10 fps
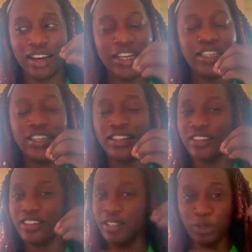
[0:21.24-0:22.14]
I
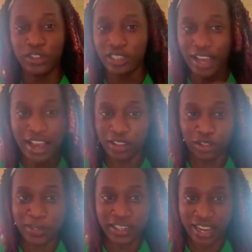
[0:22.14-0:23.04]
need you to
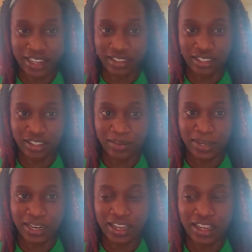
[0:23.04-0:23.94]
either be an asset in
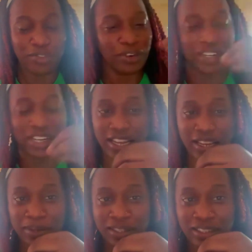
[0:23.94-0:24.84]
my life or a
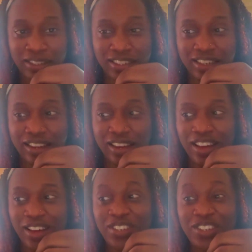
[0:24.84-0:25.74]
liability. Mm.